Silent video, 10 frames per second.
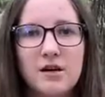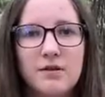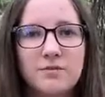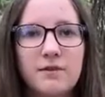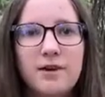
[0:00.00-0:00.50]
It's
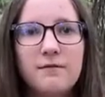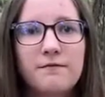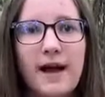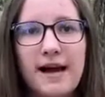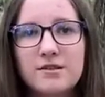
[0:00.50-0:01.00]
very
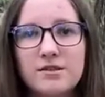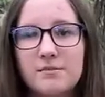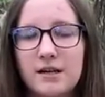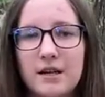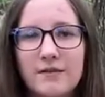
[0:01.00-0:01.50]
fast, you might
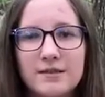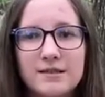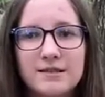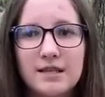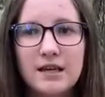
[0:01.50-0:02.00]
not even
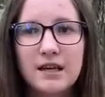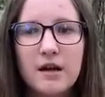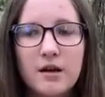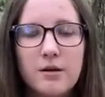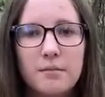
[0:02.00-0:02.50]
see it,
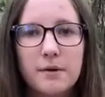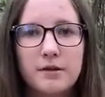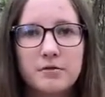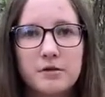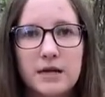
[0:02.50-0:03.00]
but
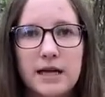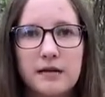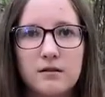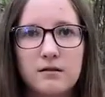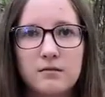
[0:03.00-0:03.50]
you
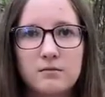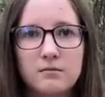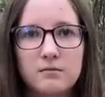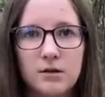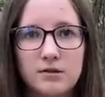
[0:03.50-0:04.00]
can
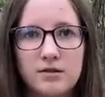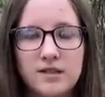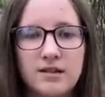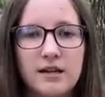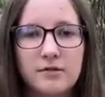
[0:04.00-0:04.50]
notice it
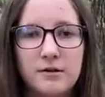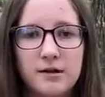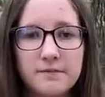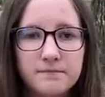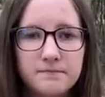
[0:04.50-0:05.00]
later on.